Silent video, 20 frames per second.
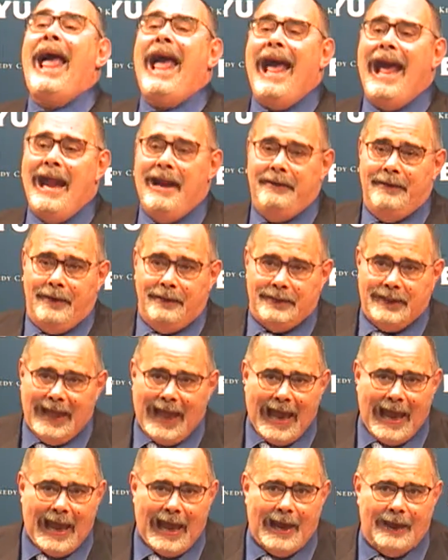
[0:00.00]
and
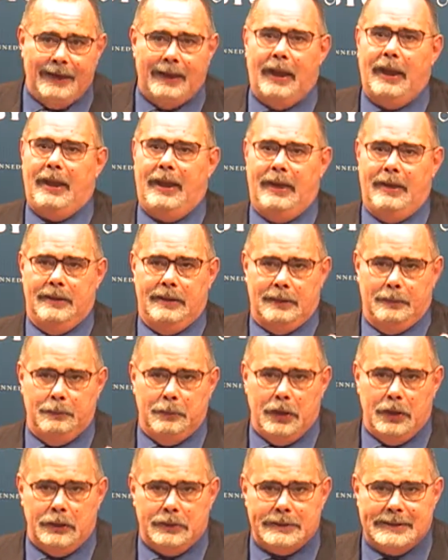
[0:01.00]
then in the
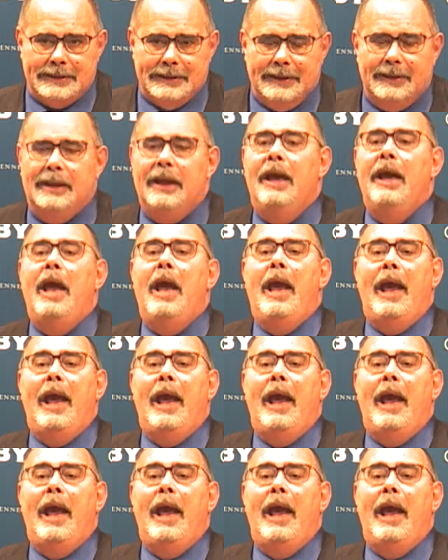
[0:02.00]
music,